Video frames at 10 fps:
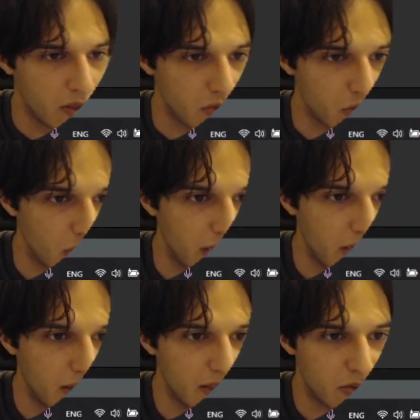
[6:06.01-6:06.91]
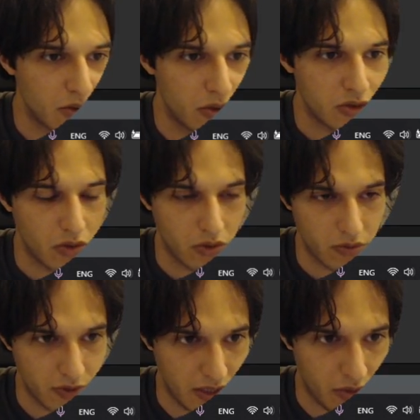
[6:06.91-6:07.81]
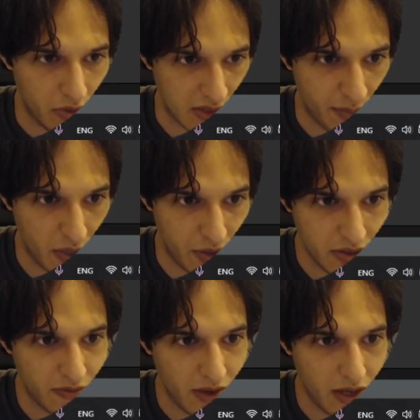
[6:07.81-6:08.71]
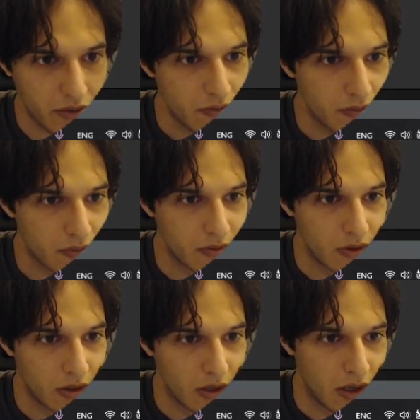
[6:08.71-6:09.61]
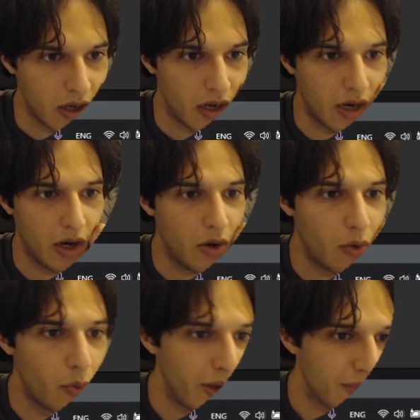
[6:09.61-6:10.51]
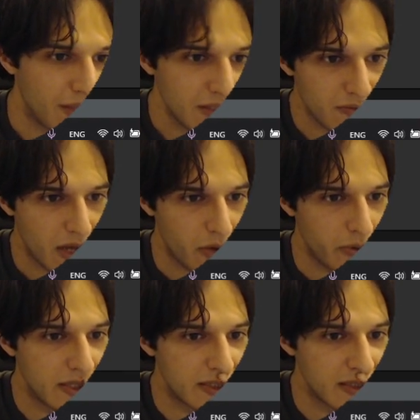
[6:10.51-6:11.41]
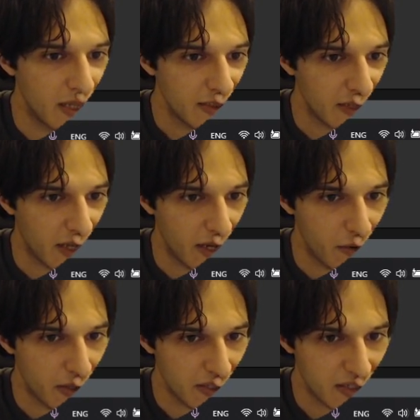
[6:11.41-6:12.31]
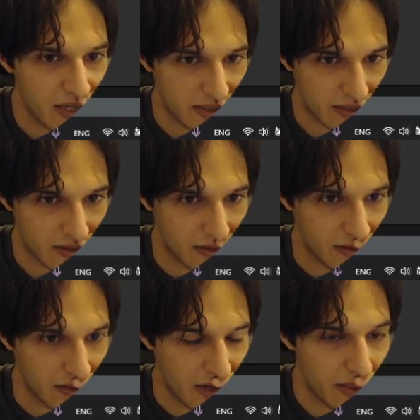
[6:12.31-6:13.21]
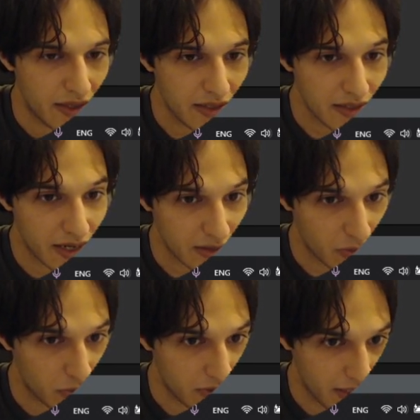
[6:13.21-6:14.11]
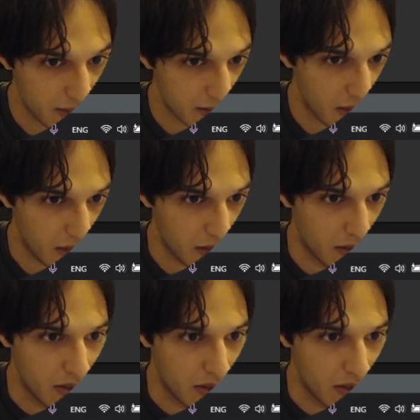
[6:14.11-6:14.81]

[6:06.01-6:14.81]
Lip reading: So select these rows, or in our example, this value, where this value is not in this list, and this list contains null.